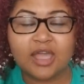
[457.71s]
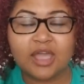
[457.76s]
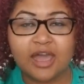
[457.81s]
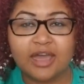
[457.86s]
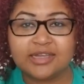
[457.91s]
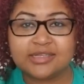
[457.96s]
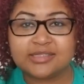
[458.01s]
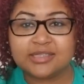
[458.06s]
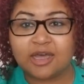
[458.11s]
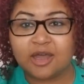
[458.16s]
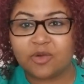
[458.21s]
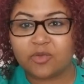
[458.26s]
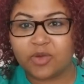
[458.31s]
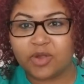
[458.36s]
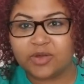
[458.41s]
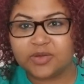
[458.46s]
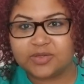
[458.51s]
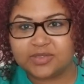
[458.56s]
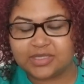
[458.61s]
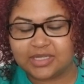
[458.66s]
I saw a
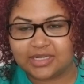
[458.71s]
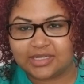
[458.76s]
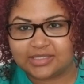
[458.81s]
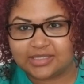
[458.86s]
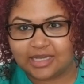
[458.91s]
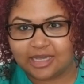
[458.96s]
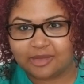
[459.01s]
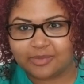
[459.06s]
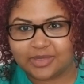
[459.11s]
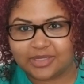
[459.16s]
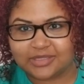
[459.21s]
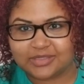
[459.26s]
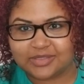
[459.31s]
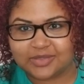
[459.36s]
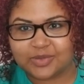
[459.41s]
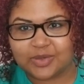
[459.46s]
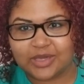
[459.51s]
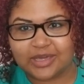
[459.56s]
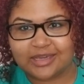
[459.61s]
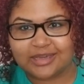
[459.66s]
rose and a diamond,
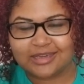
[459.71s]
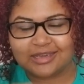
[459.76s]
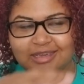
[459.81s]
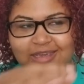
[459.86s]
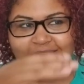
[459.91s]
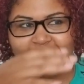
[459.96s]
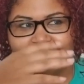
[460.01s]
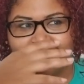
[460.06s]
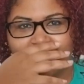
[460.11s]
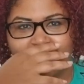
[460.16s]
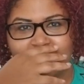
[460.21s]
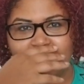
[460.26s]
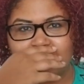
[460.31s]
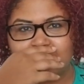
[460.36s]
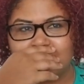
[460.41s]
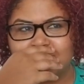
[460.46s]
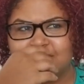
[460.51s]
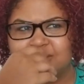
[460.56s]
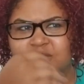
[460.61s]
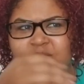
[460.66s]
okay? Uh,
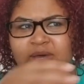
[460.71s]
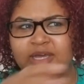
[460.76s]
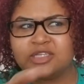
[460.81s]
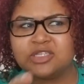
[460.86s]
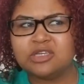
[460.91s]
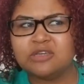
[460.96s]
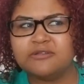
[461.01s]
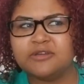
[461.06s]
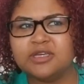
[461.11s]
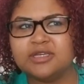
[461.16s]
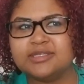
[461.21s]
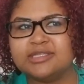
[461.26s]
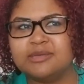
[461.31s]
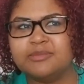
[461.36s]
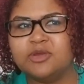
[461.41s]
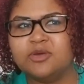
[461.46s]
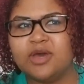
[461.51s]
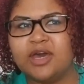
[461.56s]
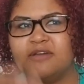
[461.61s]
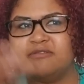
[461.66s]
I do actually feel like
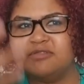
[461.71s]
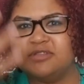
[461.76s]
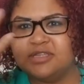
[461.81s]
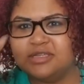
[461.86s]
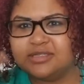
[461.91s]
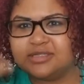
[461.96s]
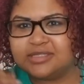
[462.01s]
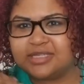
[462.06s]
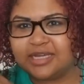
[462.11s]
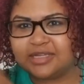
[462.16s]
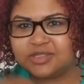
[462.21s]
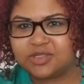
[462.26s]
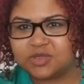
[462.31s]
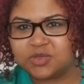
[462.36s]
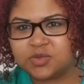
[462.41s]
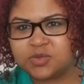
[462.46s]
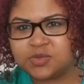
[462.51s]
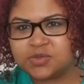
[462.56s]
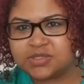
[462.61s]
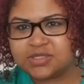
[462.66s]
some of you have these
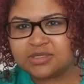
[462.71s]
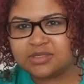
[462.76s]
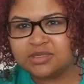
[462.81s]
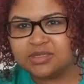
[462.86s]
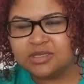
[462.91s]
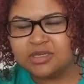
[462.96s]
tattoos.